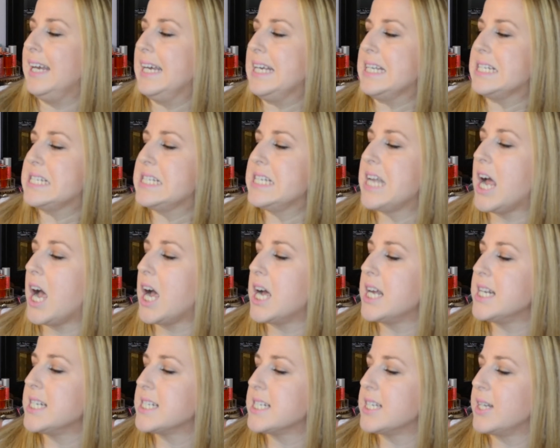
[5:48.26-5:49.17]
It's
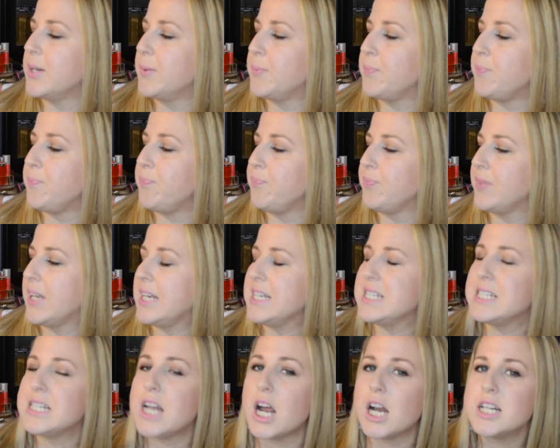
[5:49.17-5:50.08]
not
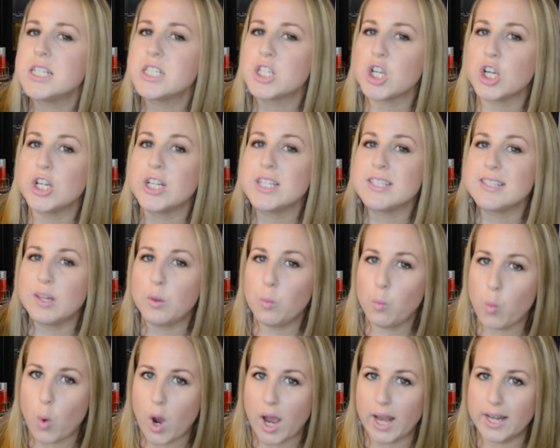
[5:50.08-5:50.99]
as good as the
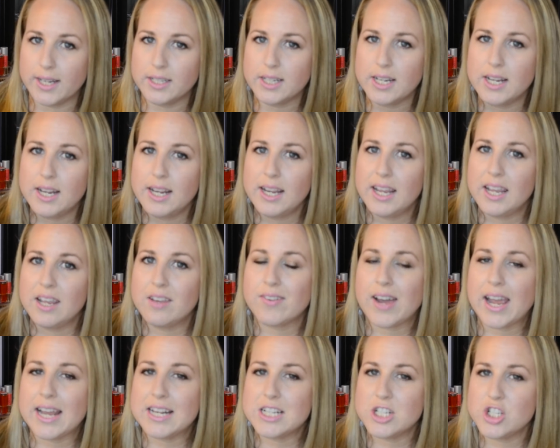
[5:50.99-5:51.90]
one. If
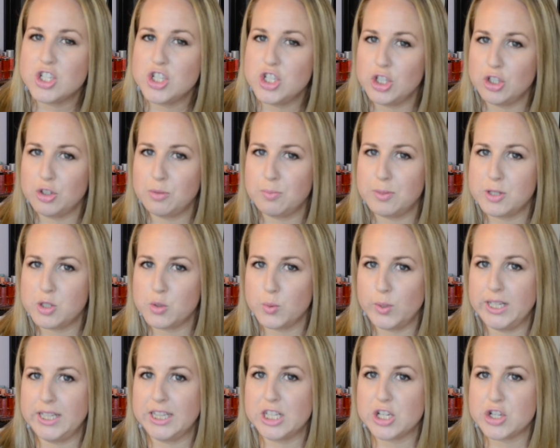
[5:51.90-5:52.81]
I had to choose
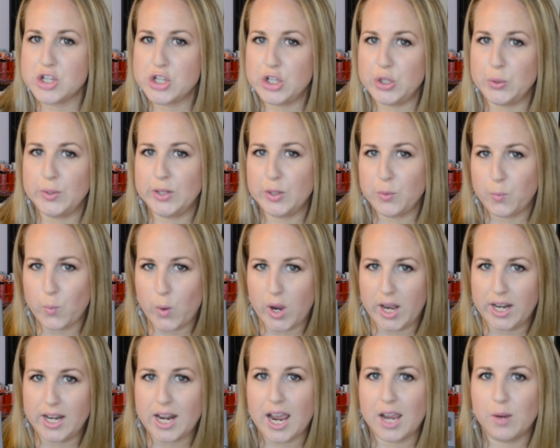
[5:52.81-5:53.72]
between the two and the
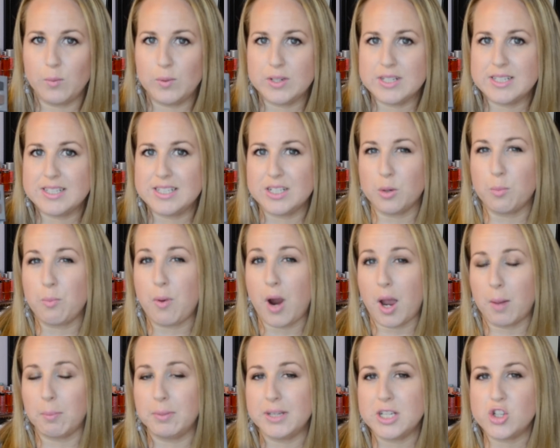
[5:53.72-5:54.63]
one, I would still
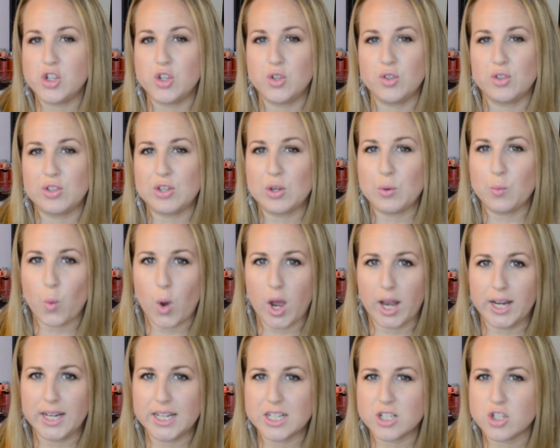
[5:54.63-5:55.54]
probably choose the
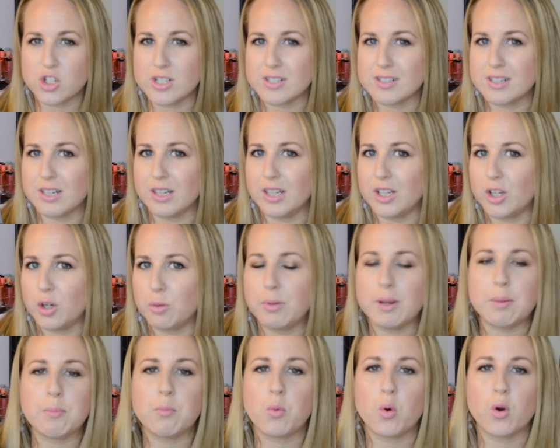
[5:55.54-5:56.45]
one. It's just a little
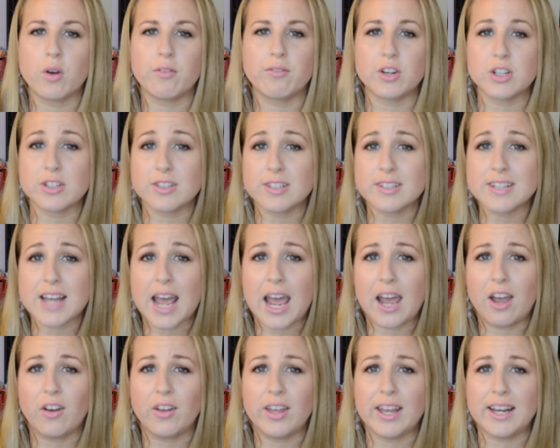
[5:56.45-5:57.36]
bit more
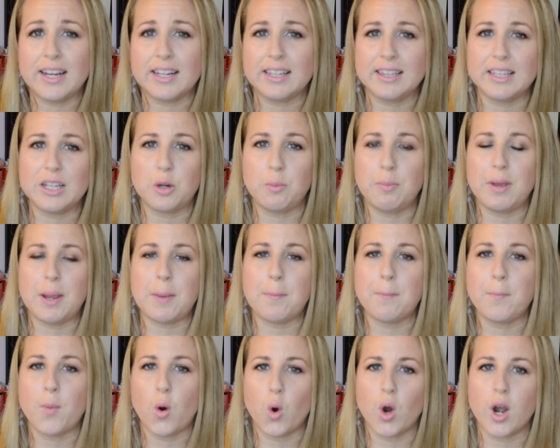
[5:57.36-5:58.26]
versatile and a little
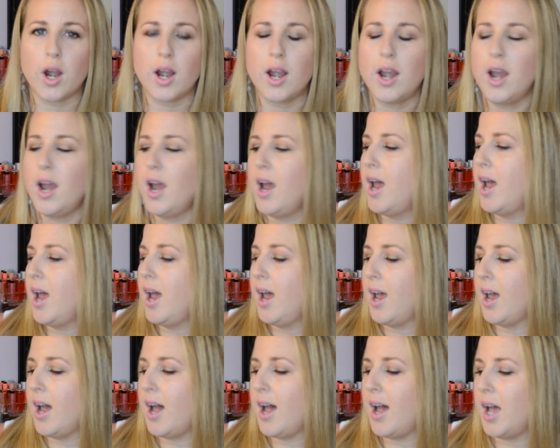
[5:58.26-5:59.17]
bit more
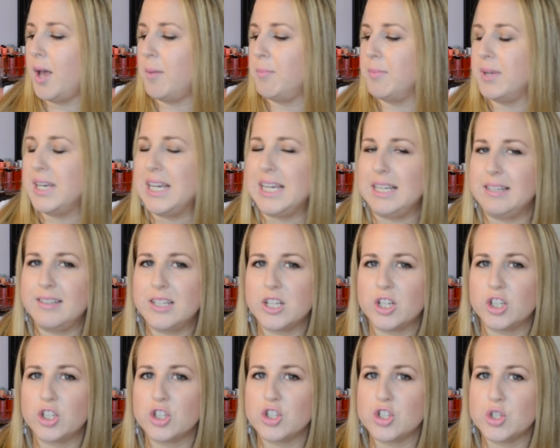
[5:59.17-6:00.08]

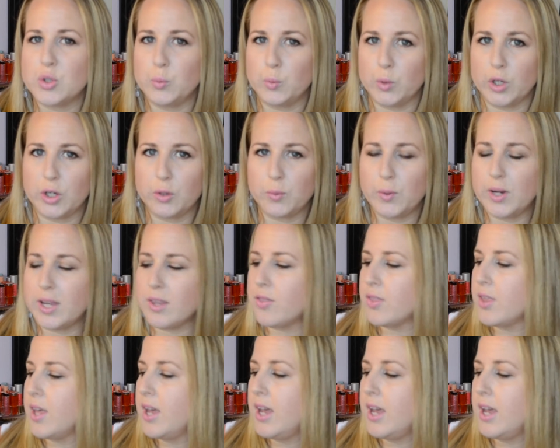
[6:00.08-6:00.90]
easier to work with.